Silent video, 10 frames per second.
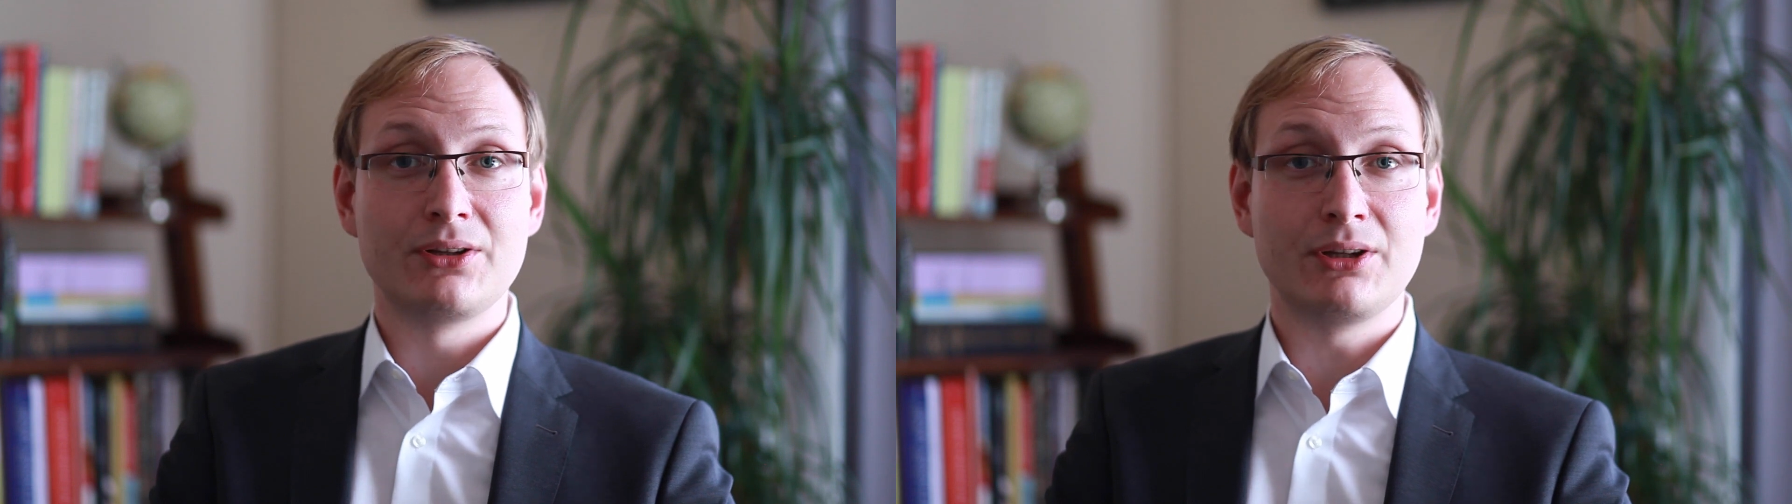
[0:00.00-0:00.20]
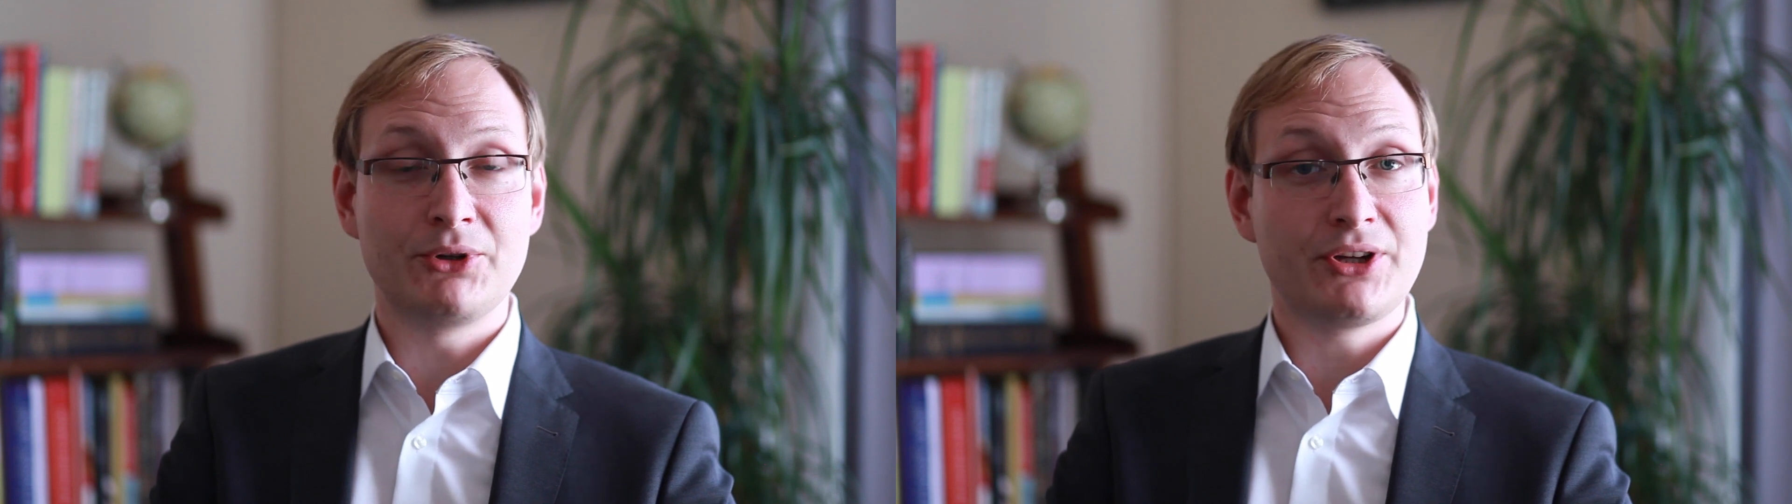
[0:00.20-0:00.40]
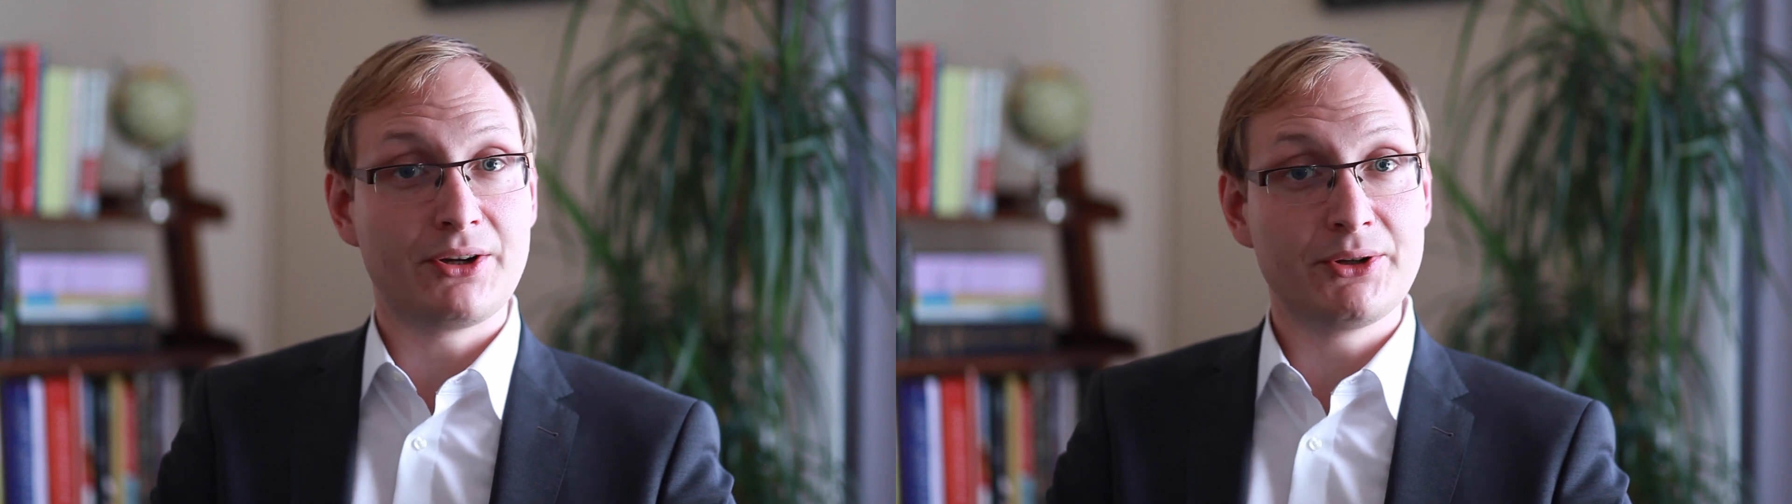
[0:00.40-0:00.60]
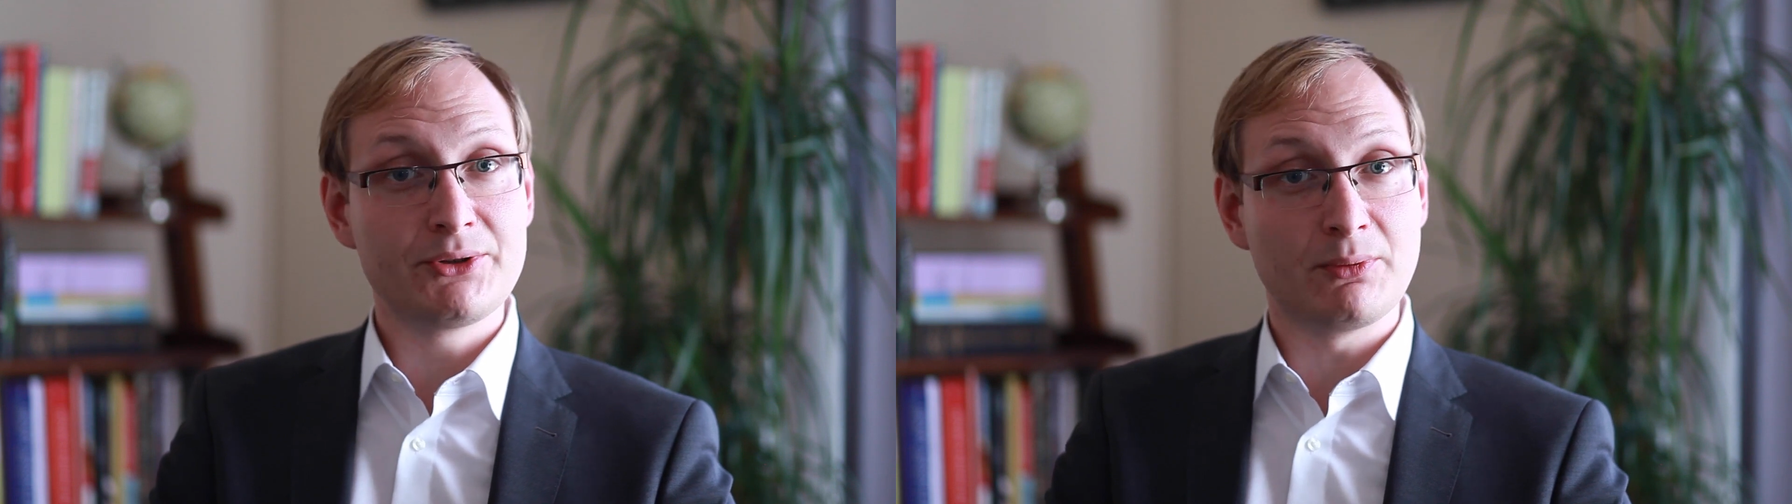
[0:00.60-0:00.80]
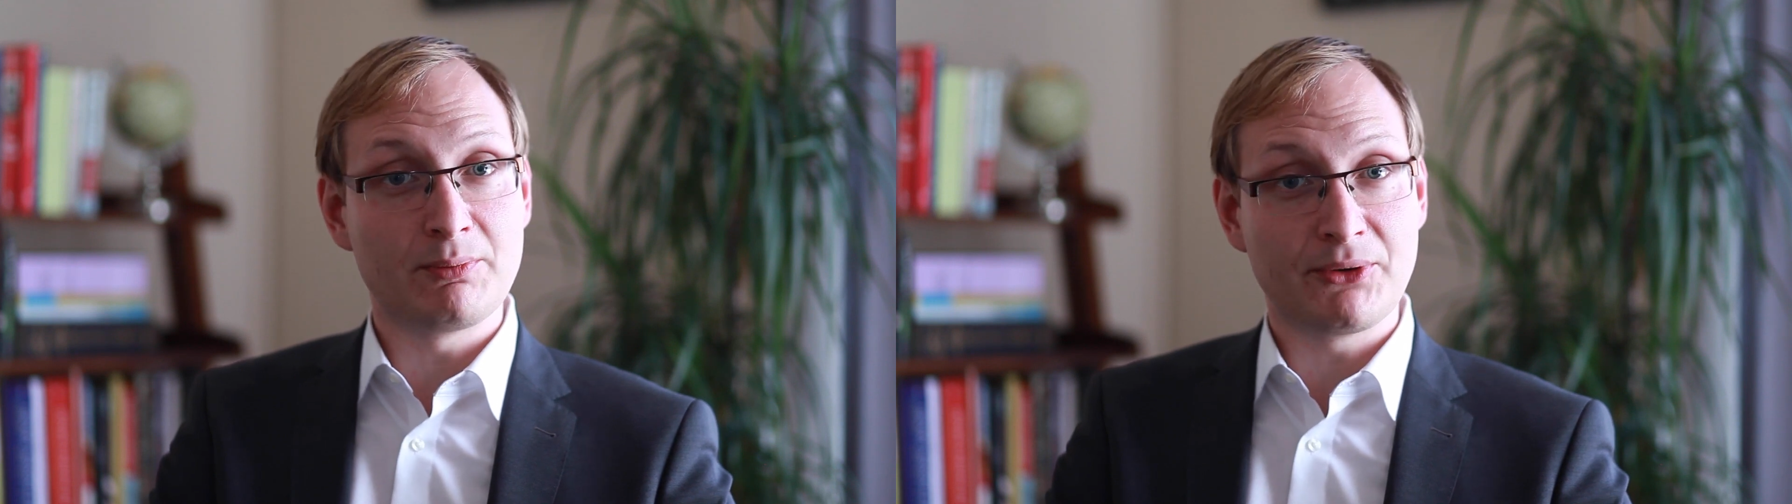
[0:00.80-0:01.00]

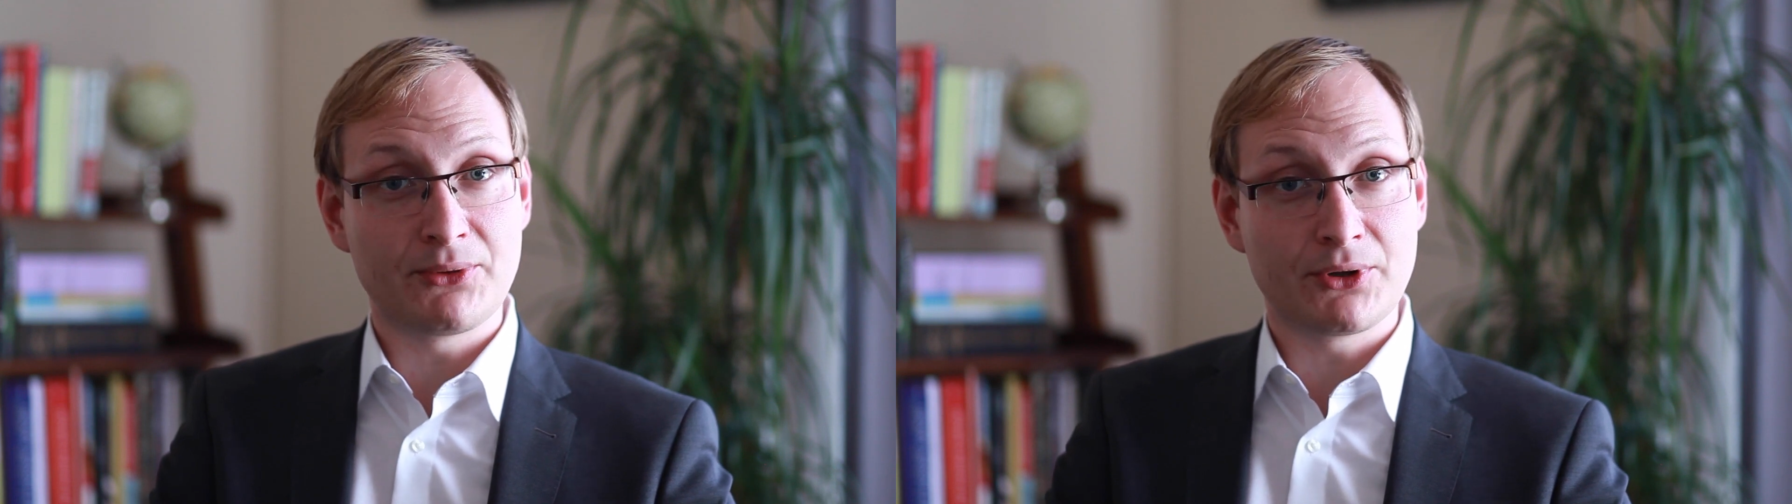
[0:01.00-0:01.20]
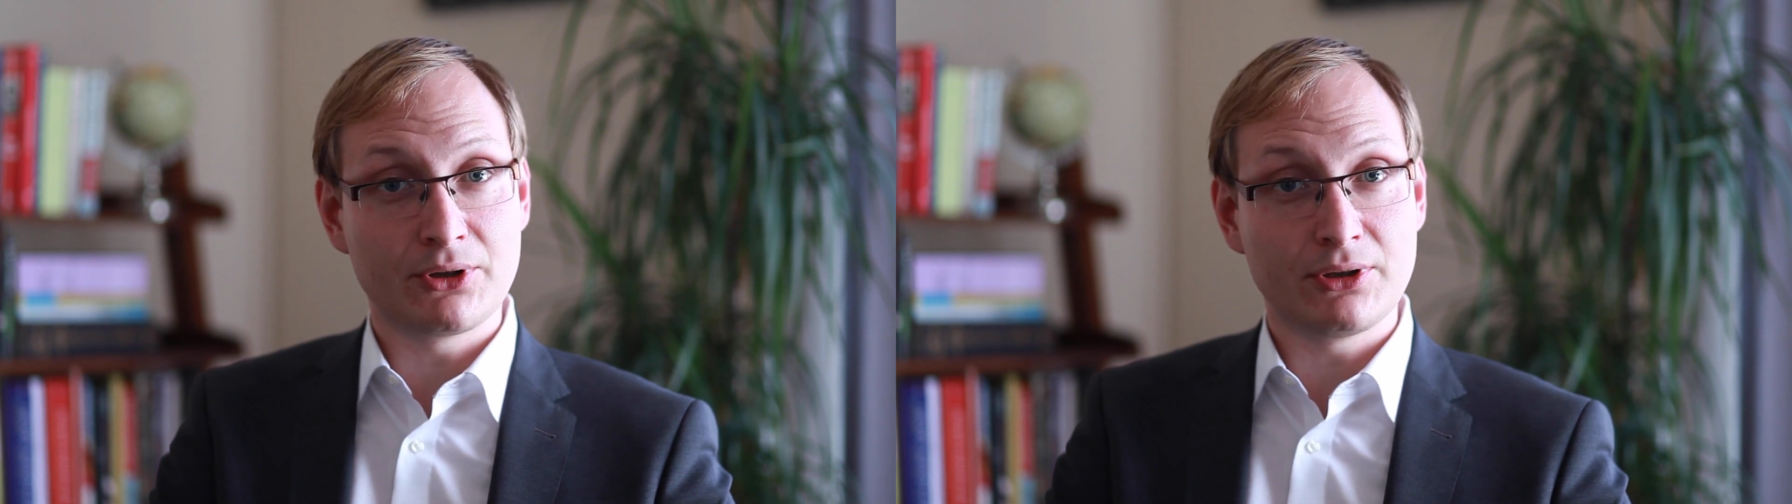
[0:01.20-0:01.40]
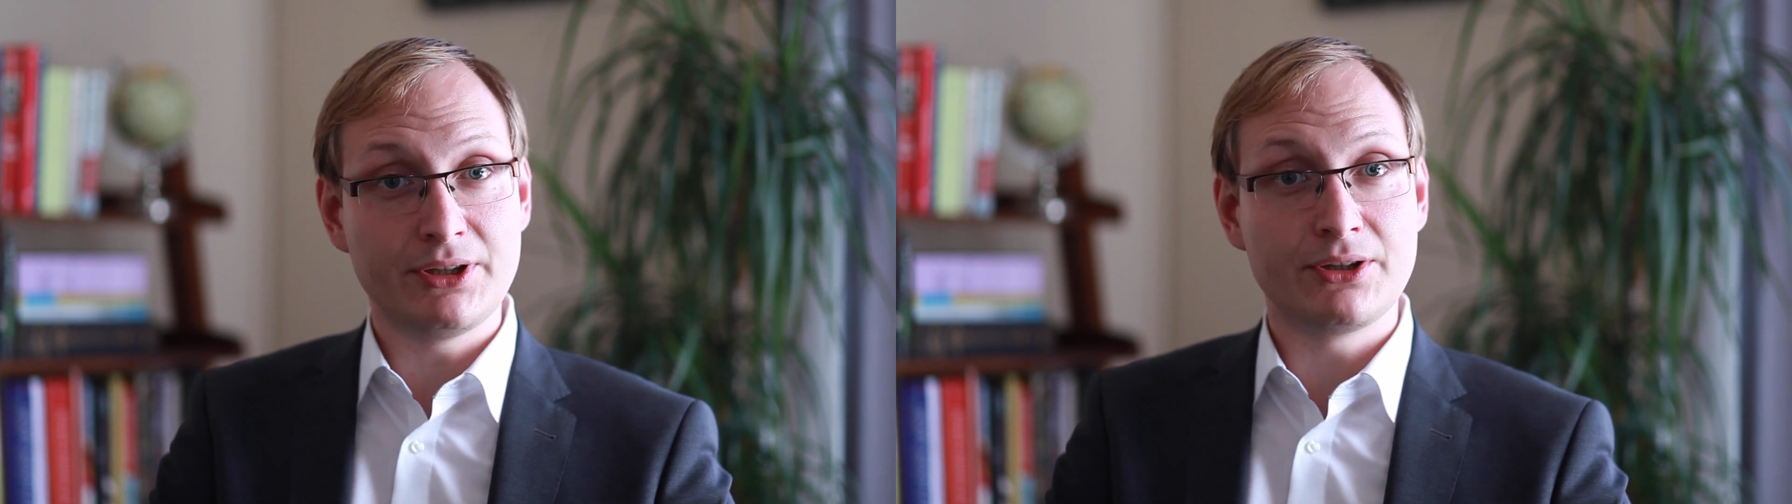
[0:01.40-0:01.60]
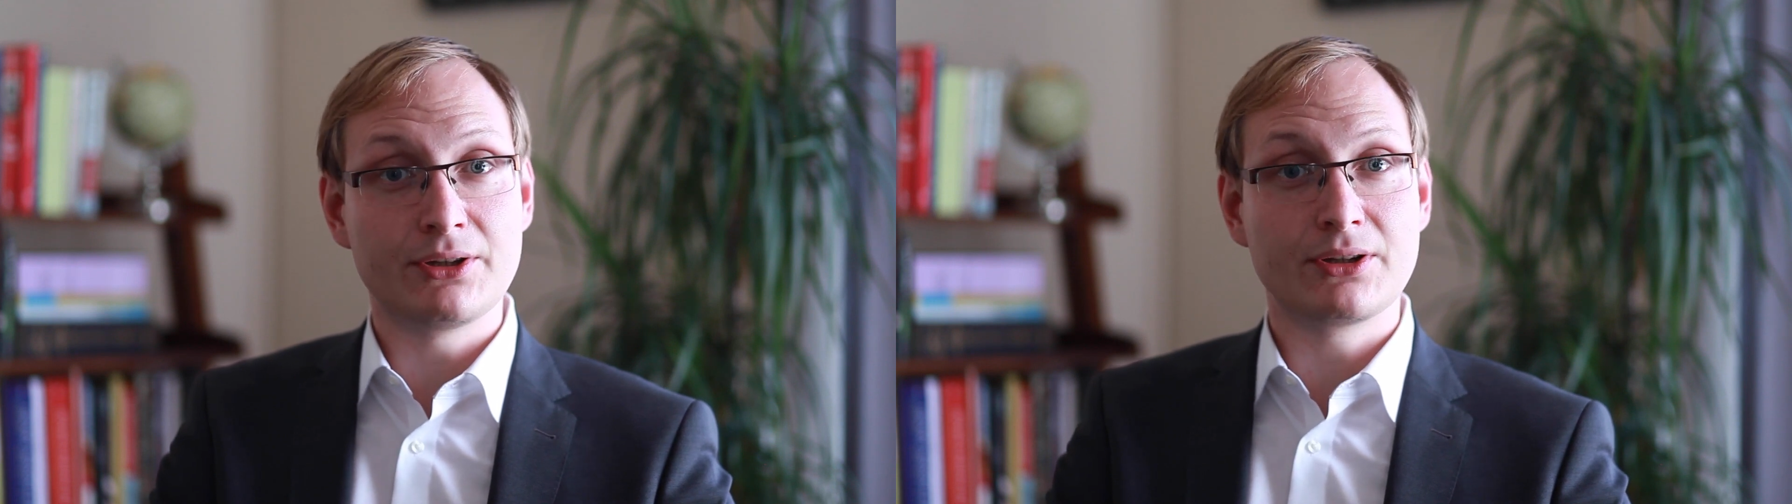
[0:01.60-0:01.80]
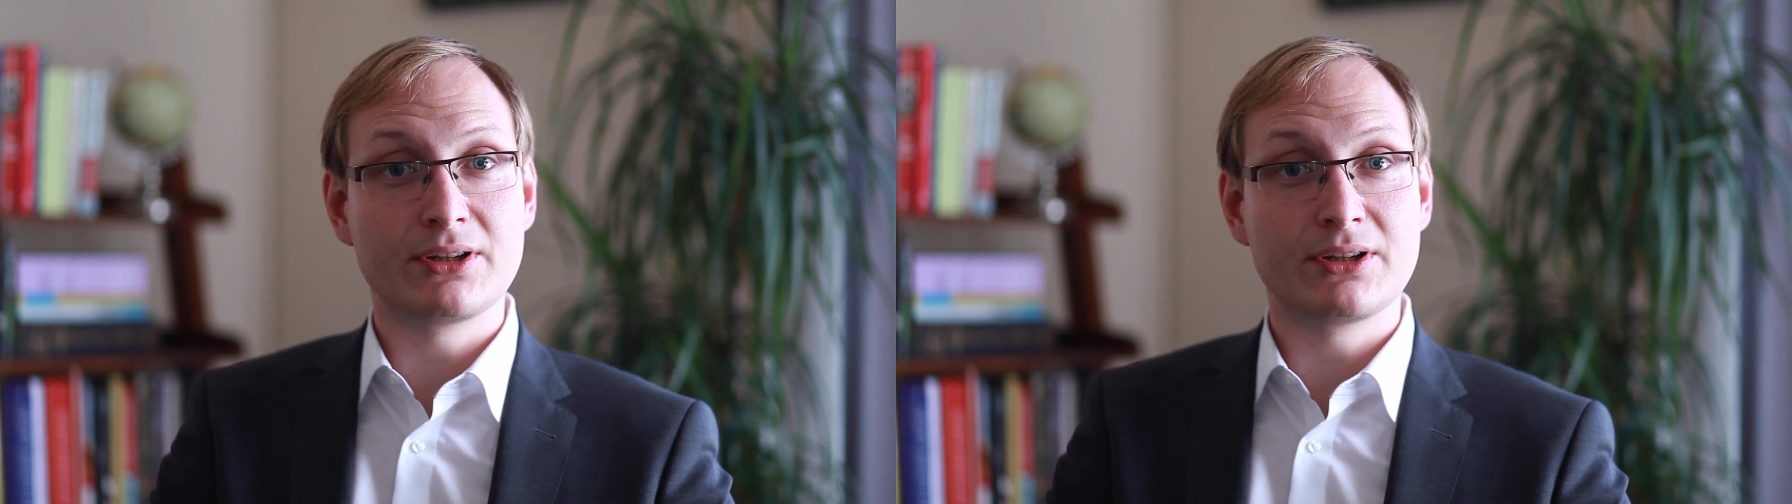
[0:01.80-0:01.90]
Libertarians will prefer clear,